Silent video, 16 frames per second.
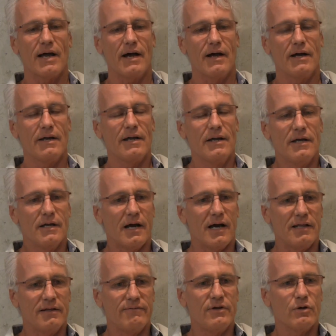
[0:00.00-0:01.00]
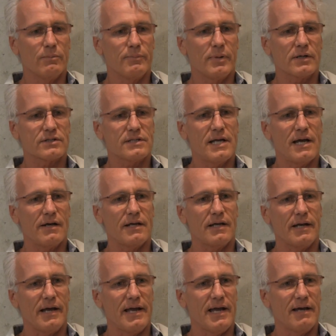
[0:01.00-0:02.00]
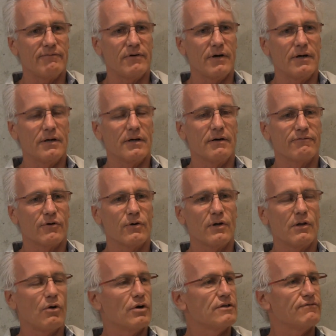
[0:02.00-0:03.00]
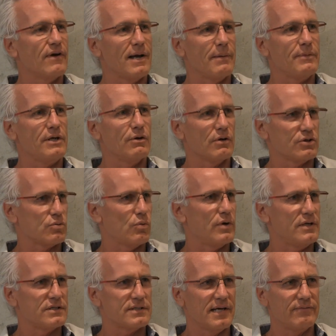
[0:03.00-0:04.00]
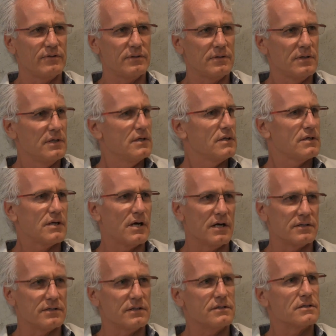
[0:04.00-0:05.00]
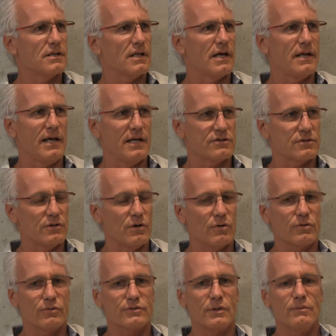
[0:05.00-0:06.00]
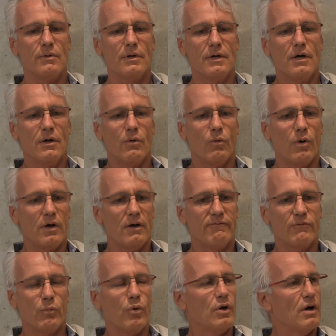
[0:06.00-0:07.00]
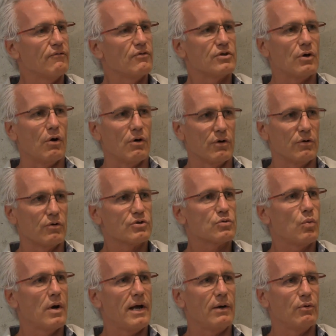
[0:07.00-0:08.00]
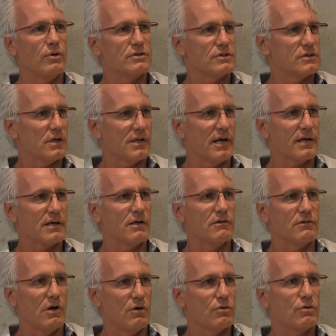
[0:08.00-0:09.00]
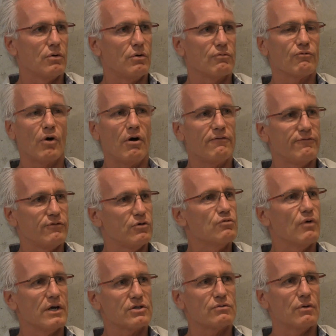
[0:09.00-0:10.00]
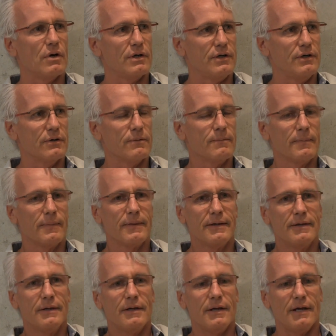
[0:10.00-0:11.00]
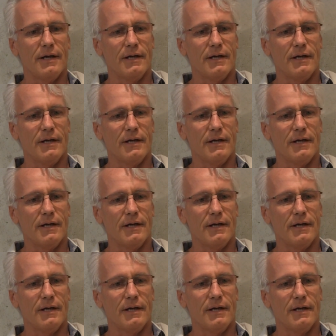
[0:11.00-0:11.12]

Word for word: I, I, I, live here in Bucks County, and I have a, a very large family here. 27 cousins, a lot of aunts and uncles, wow. and one of them went over to Arnold's Way, which is a, like a local raw food restaurant here, mm-hmm.